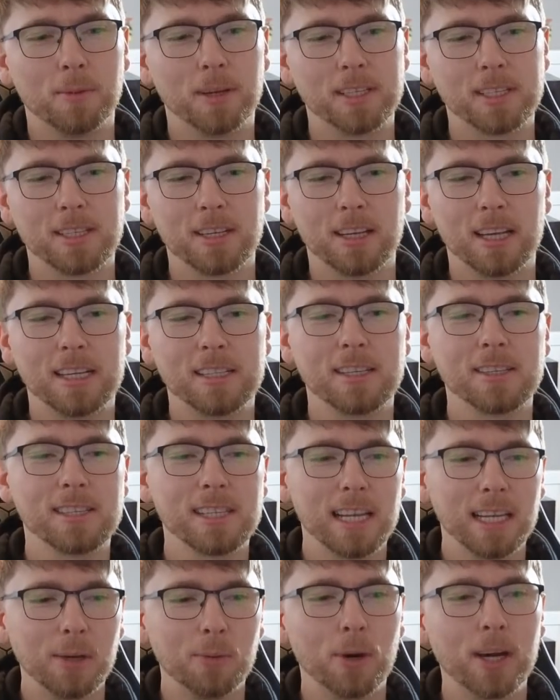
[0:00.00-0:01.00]
It's a
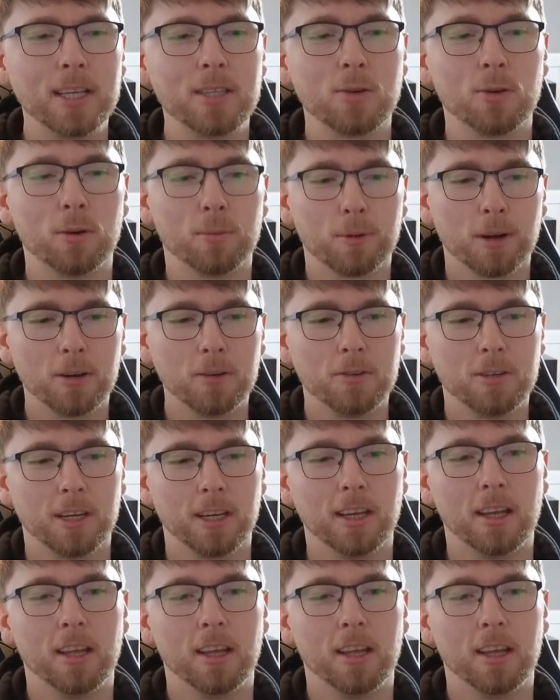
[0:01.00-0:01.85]
silly way to approach it.